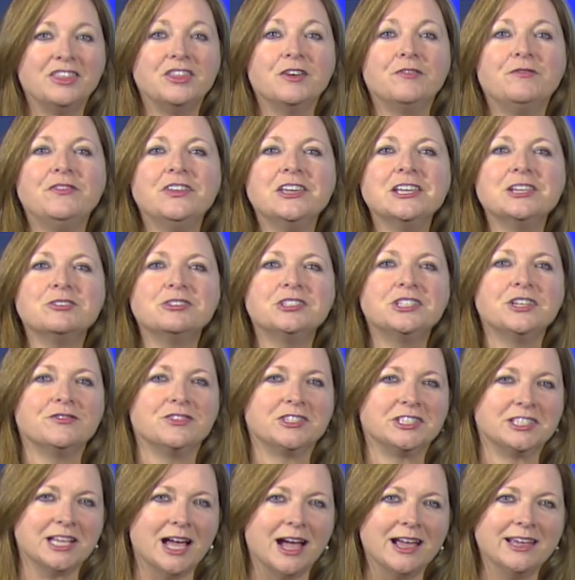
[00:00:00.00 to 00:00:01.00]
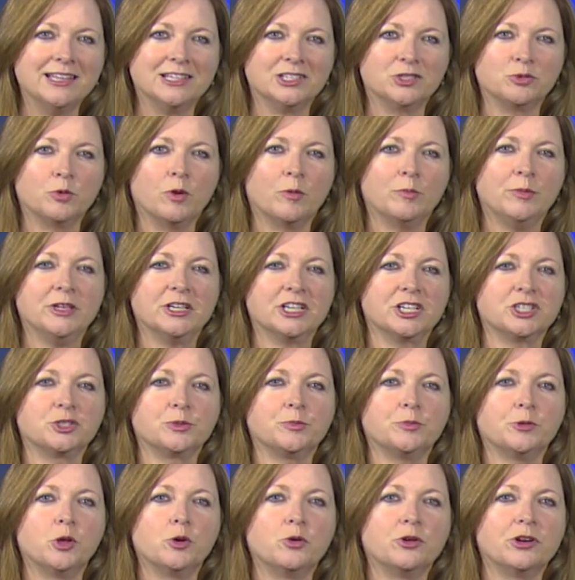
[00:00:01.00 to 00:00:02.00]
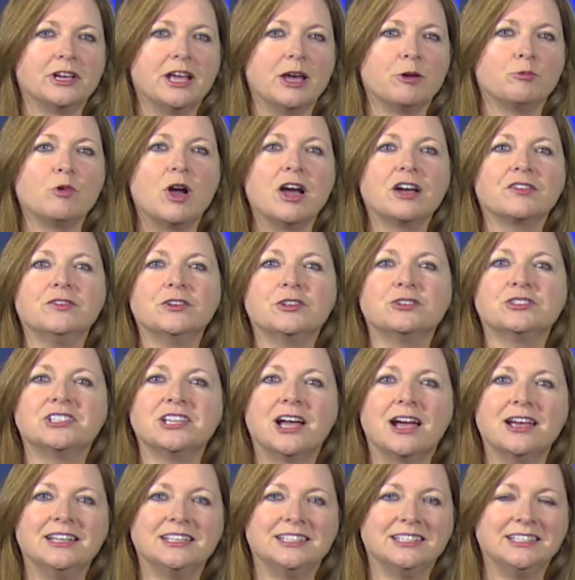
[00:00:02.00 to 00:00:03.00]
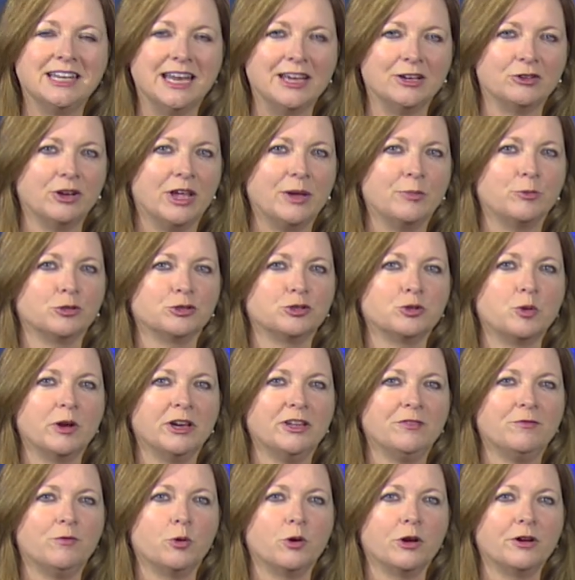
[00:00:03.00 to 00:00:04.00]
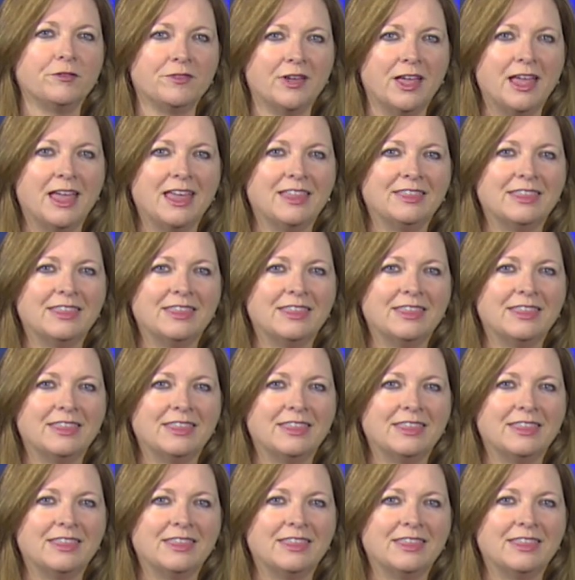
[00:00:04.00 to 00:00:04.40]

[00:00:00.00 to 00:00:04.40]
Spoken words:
The fields of science will be explored at Rockville Science Day on April 24th.